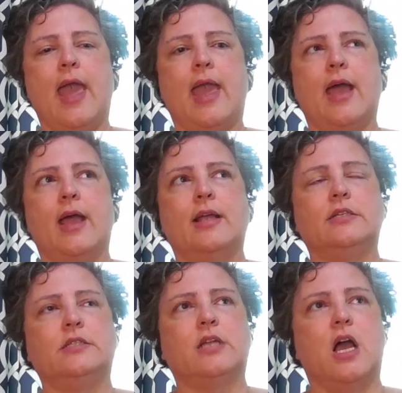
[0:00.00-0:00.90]

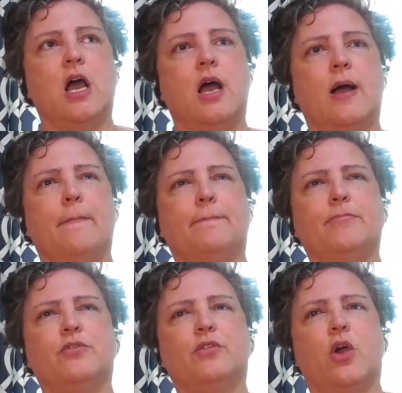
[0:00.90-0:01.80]
And
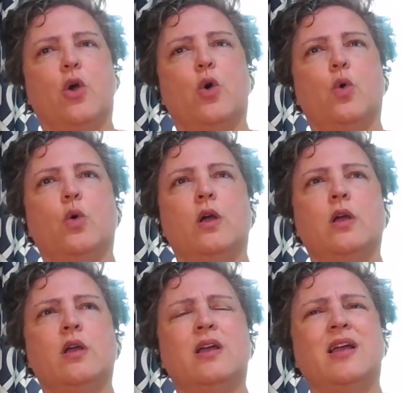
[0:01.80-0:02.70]
um, so,
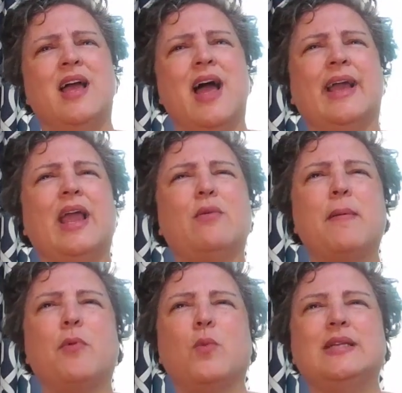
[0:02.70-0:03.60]
I can't
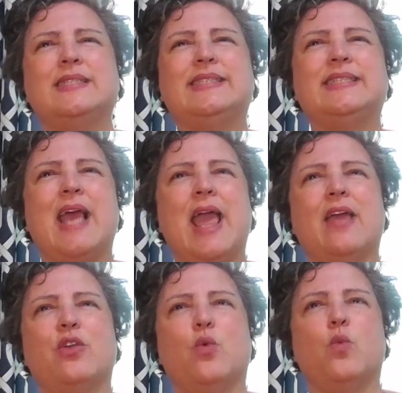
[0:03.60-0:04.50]
remember what
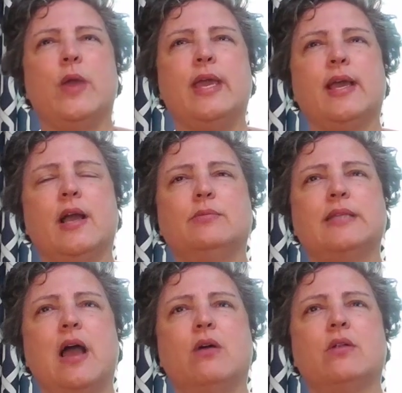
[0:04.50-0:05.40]
day of the week it
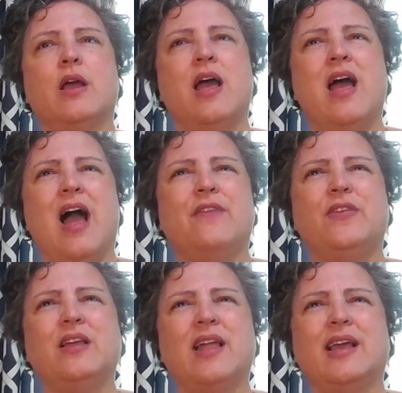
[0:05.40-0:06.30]
comes out. I
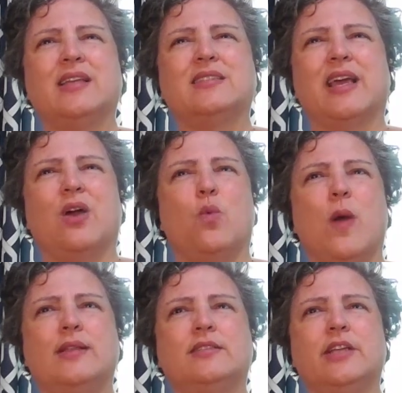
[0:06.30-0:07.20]
feel like it's like a
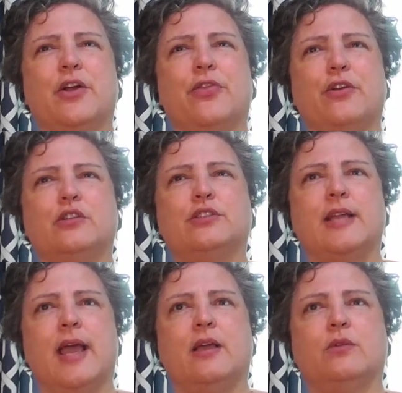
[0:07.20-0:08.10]
Wednesday or
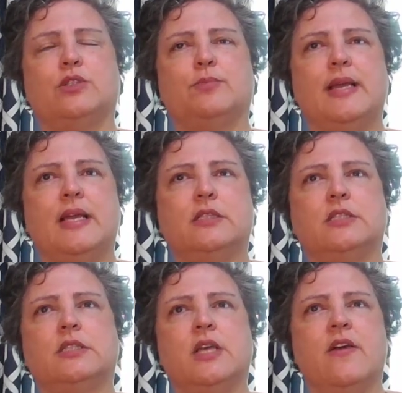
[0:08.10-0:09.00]
Thursday, which
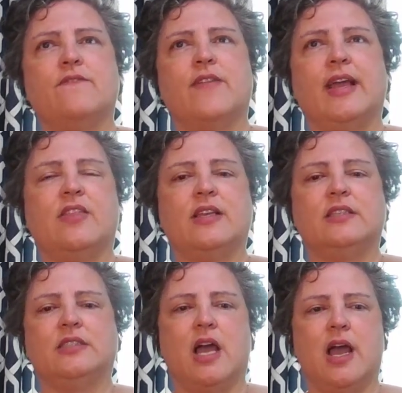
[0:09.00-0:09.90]
means if I get
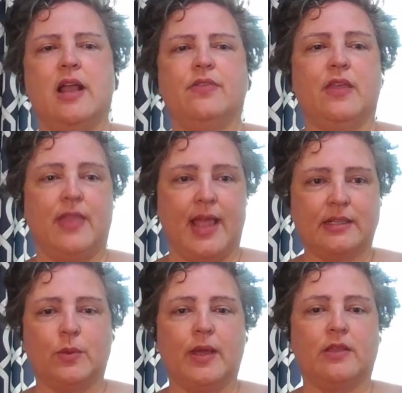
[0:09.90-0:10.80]
this done, the
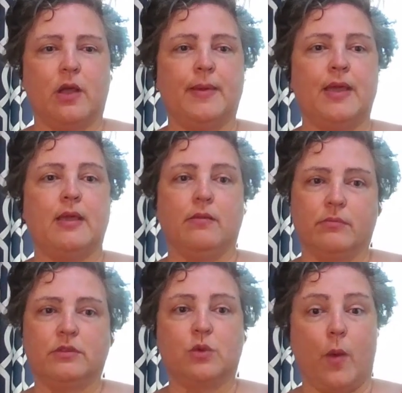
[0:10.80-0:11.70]
next week there'll be
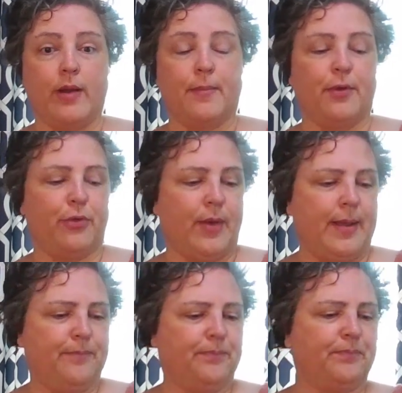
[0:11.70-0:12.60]
square number
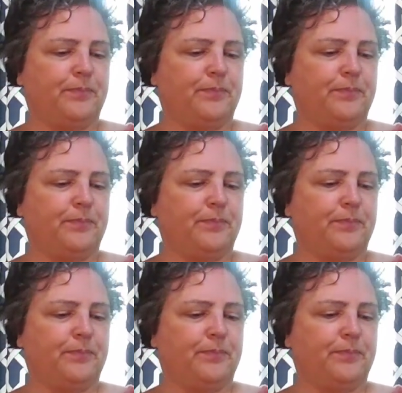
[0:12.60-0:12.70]
three.